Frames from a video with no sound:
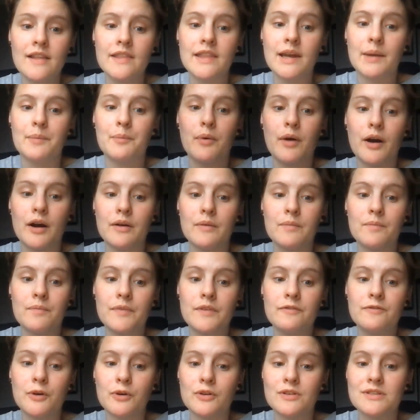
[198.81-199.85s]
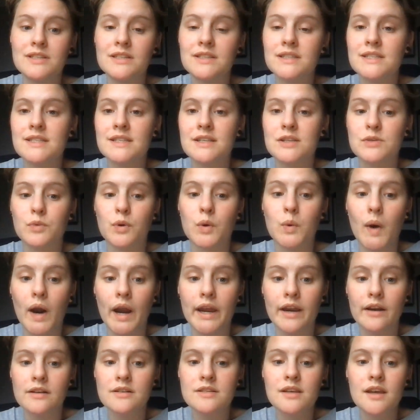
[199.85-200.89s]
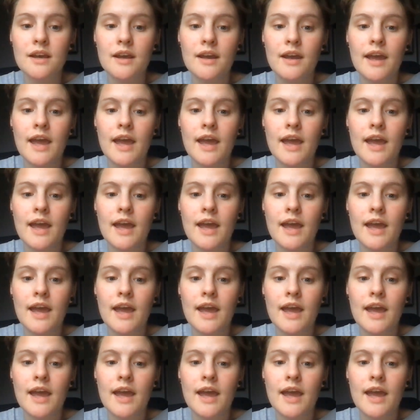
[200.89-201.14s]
that photosynthesis requires,